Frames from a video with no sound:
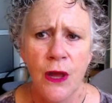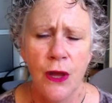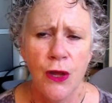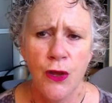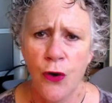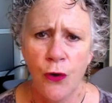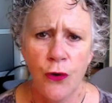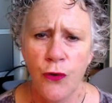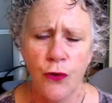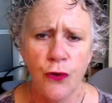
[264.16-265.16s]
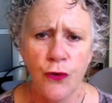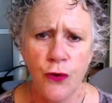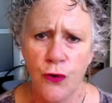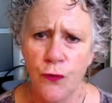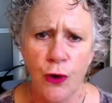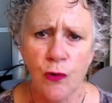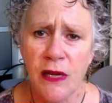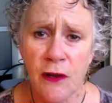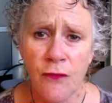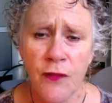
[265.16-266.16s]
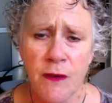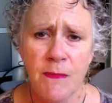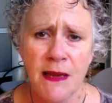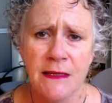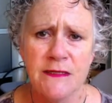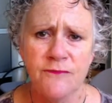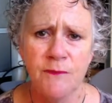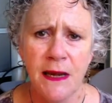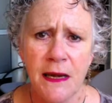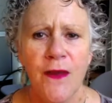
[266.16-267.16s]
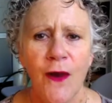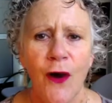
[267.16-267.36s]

you agree on the amount of money.